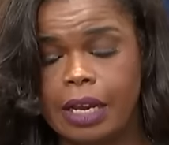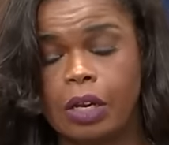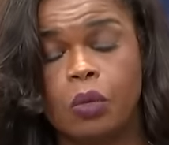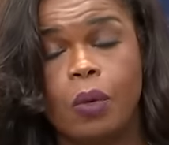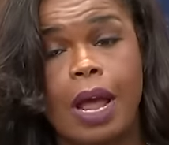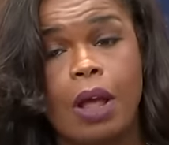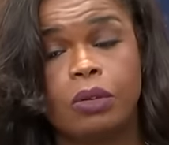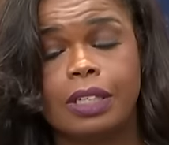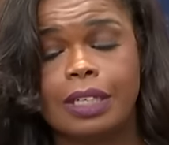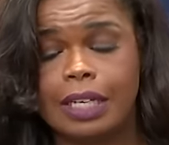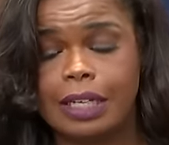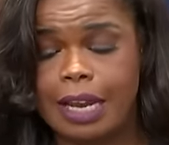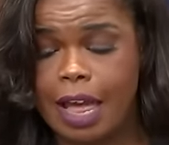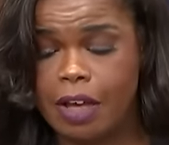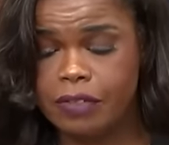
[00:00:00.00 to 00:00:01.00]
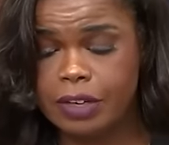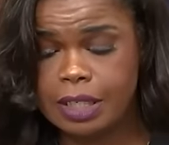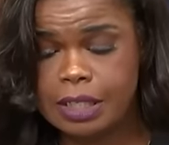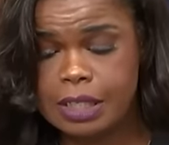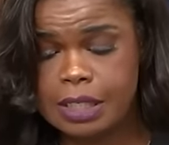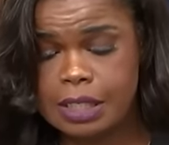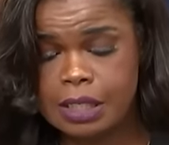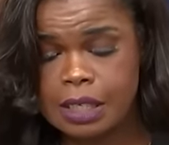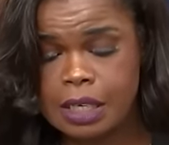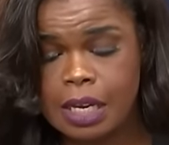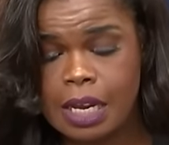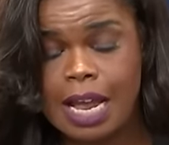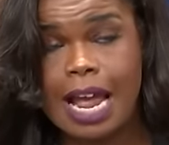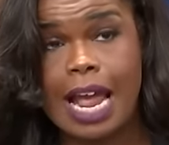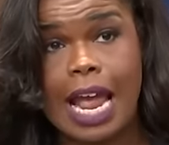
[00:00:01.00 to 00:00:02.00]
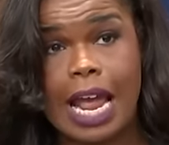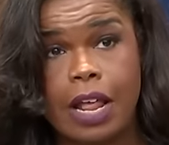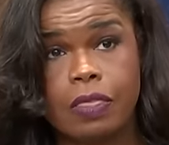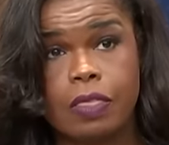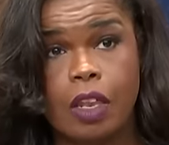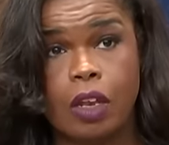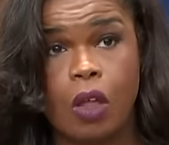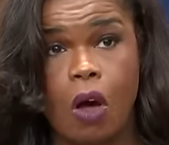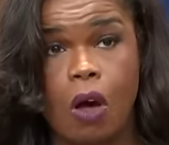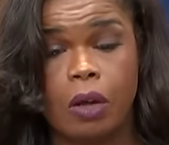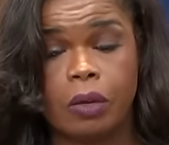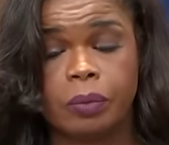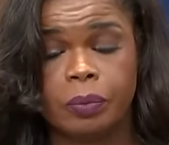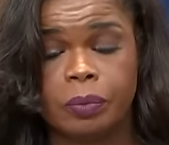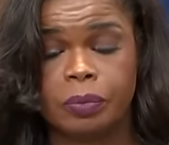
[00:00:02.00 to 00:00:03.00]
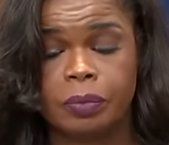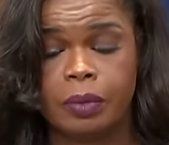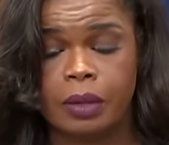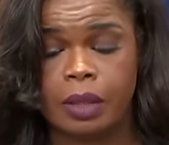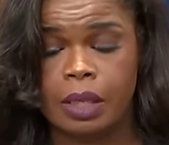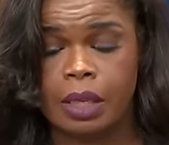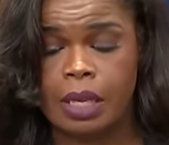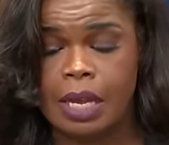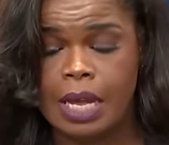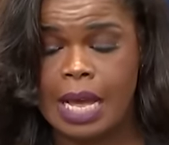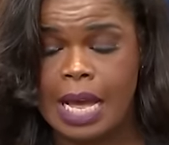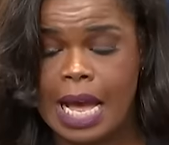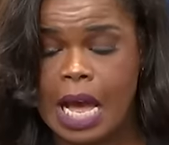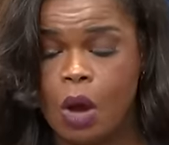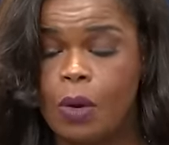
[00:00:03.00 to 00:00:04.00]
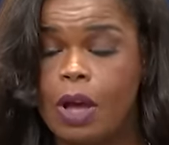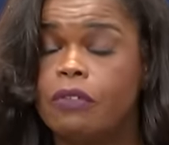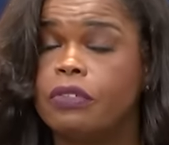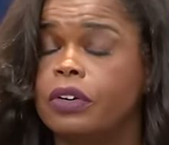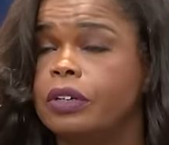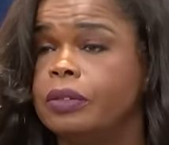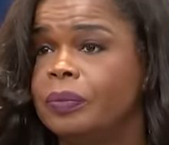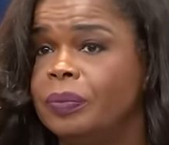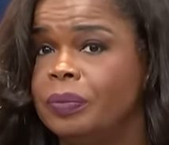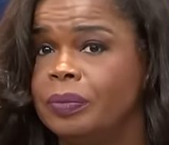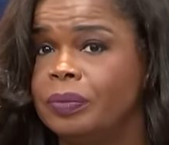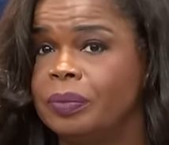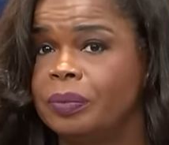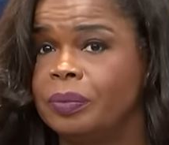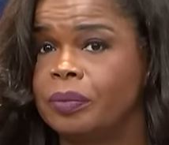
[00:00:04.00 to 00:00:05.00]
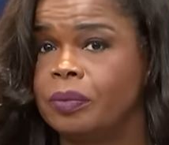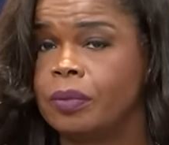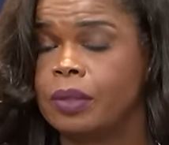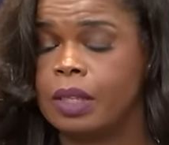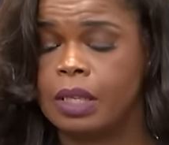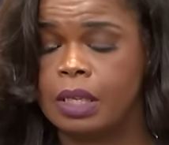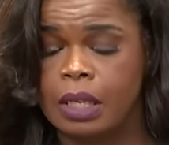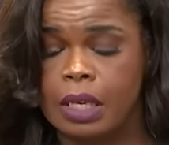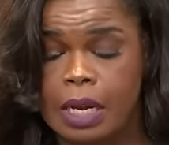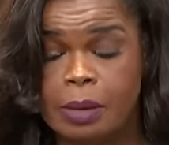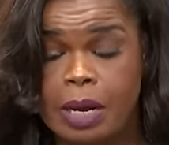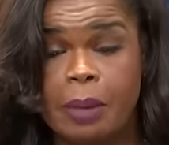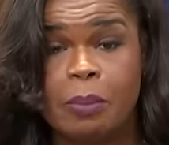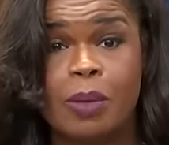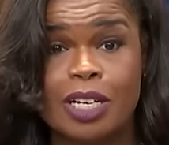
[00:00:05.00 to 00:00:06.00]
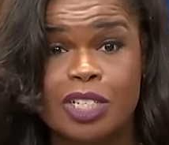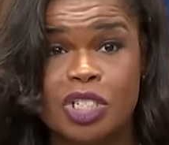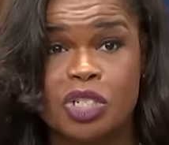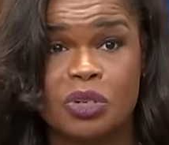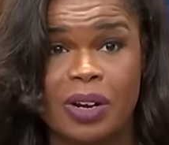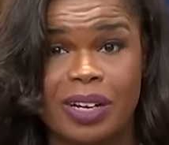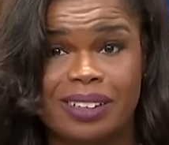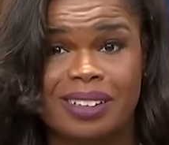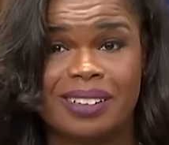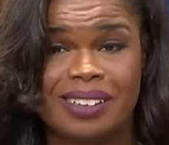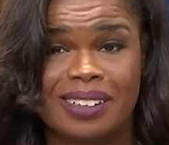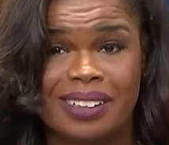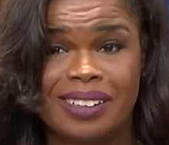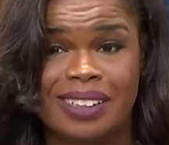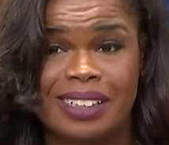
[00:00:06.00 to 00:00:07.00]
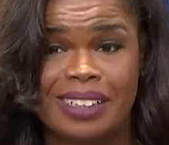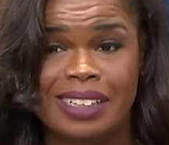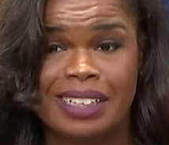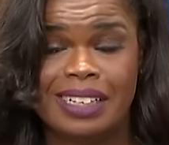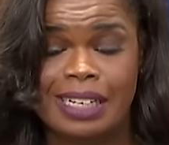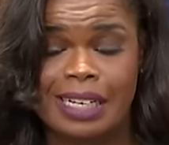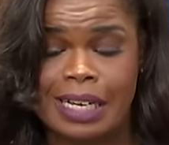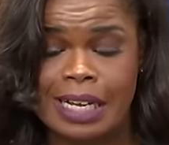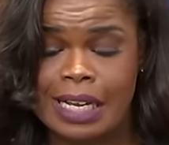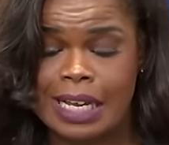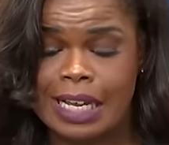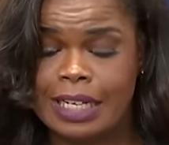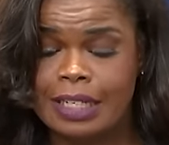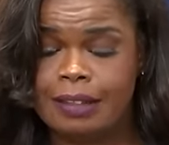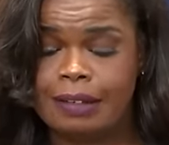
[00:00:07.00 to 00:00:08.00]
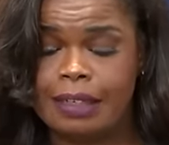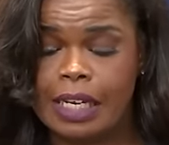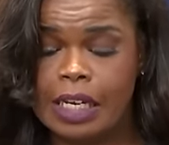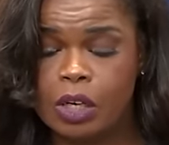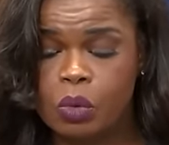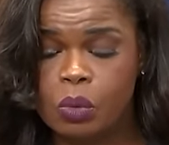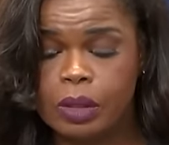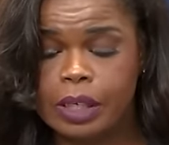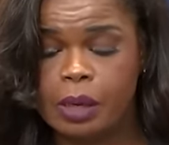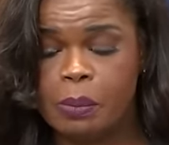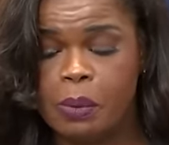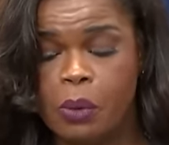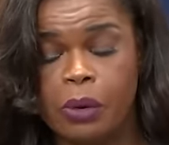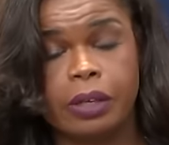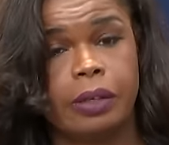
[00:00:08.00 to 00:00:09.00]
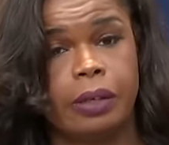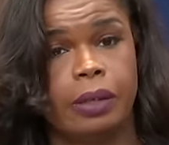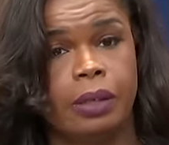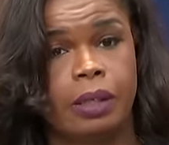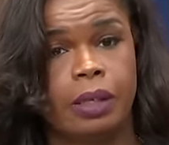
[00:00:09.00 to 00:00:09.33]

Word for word: grounded in evidence and the law. However, and I must stress, it is equally important